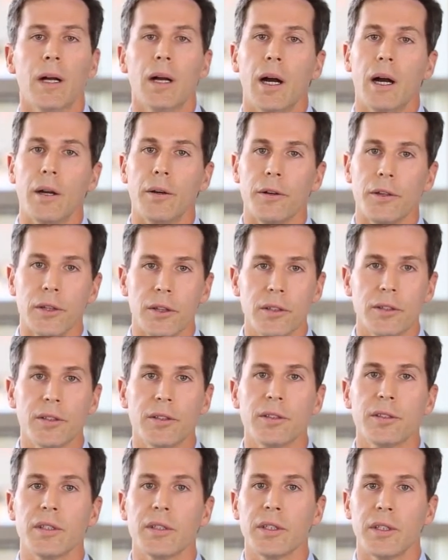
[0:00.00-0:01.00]
Our
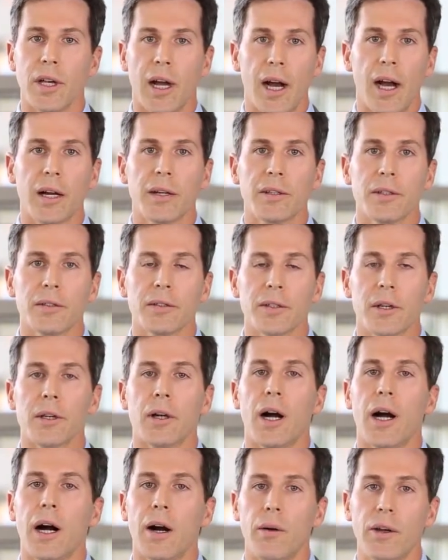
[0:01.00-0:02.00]
nurses and doctors are
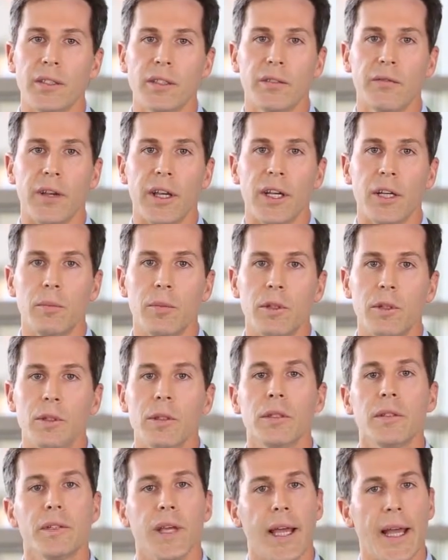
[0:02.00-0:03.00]
always available
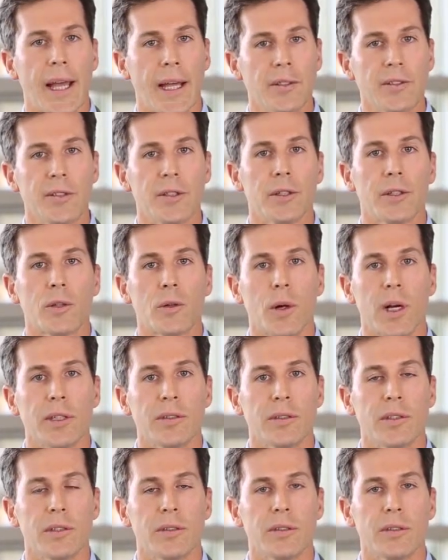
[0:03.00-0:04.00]
to answer your
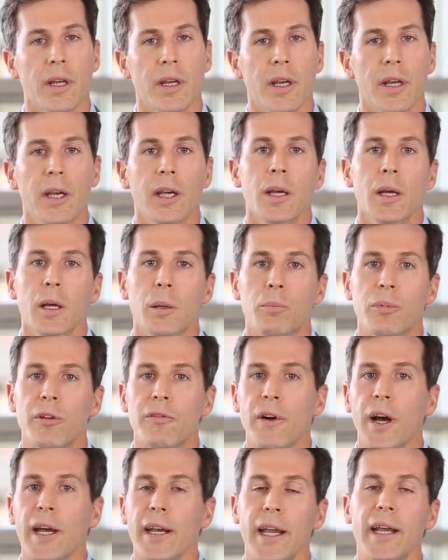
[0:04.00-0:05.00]
questions and
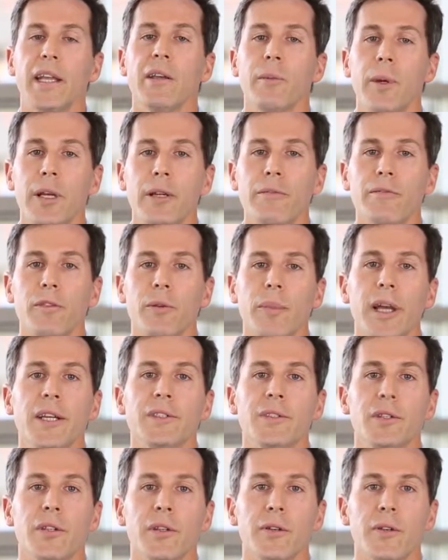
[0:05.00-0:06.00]
provide any
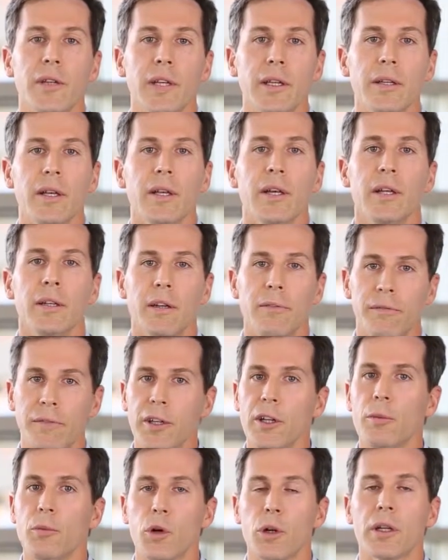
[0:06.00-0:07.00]
information you need to
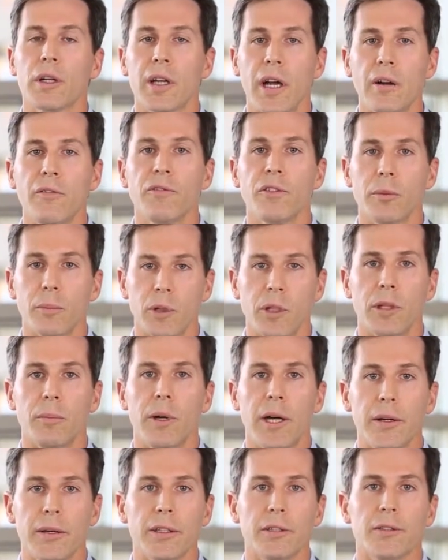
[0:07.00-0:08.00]
feel more comfortable
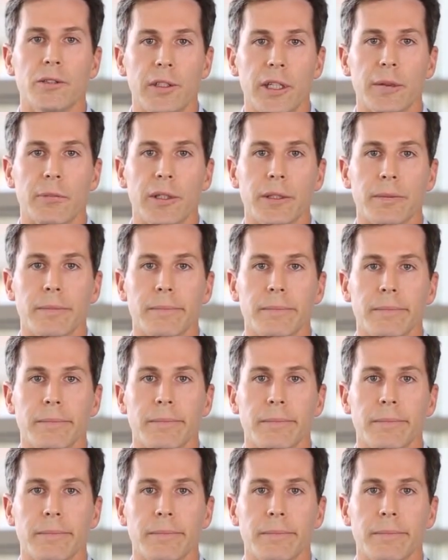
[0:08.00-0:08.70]
about your treatment.